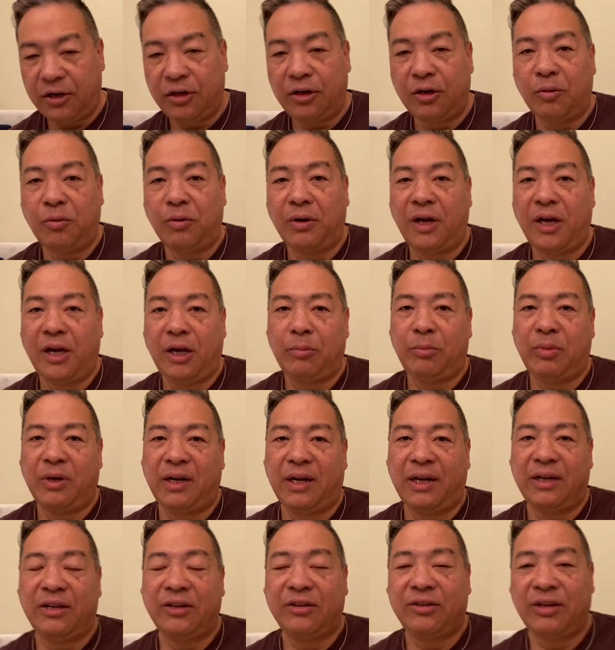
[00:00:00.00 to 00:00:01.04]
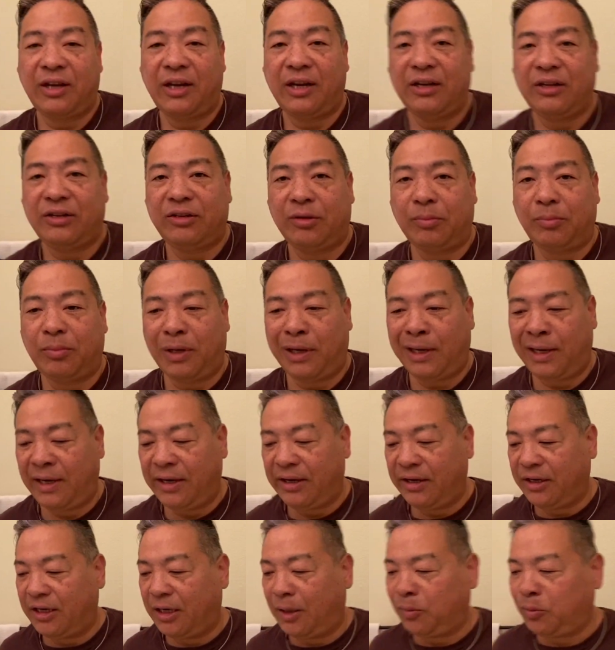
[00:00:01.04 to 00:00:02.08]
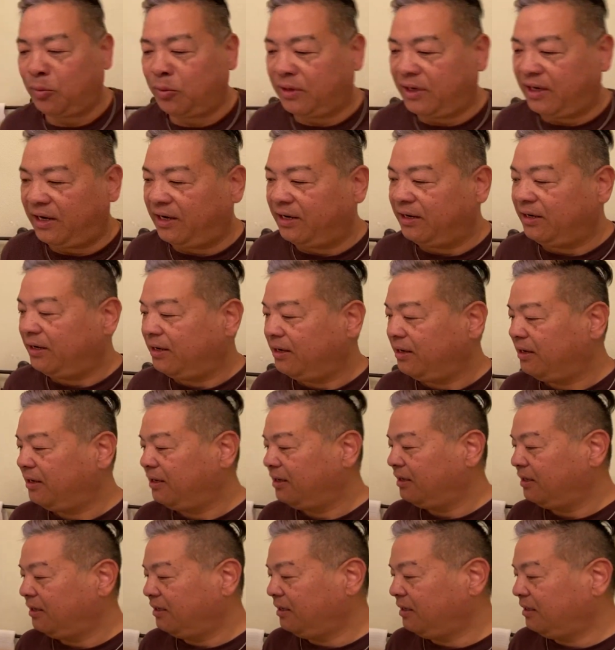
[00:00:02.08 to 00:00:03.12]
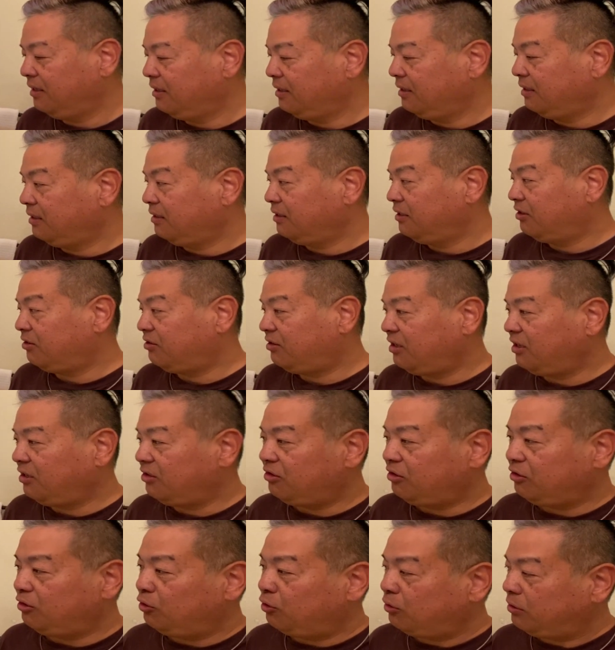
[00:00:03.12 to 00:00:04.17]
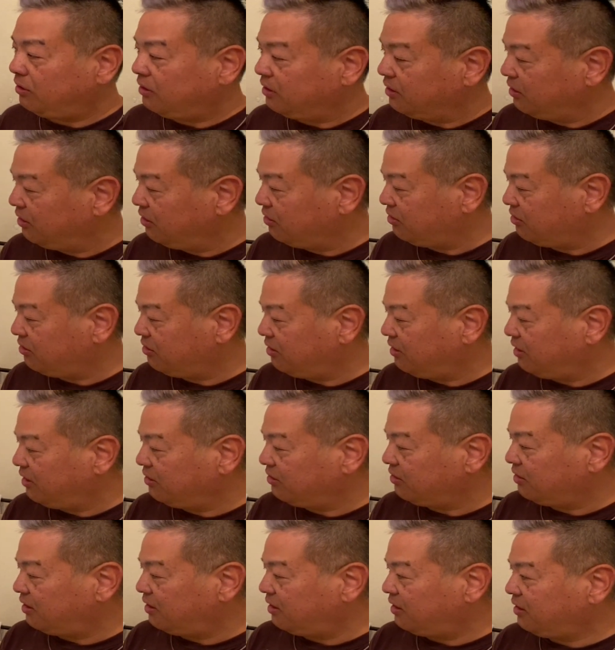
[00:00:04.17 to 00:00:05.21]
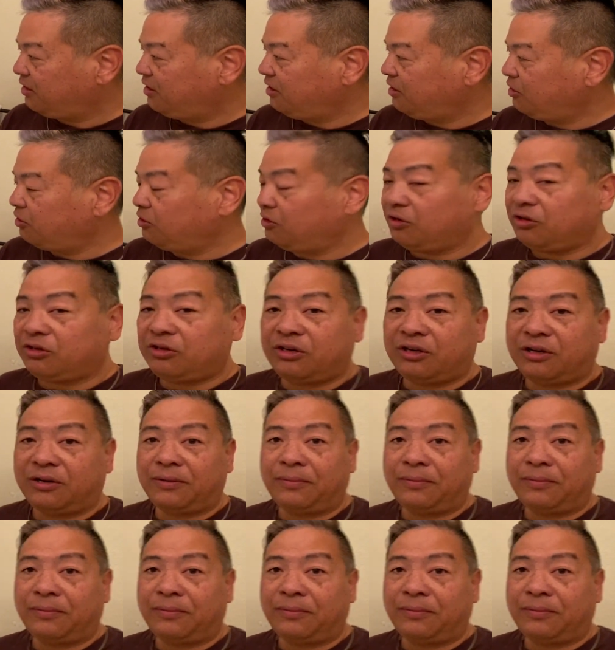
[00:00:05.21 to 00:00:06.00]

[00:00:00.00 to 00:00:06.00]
know why, but I decided to buy an upgrade. This thing is huge,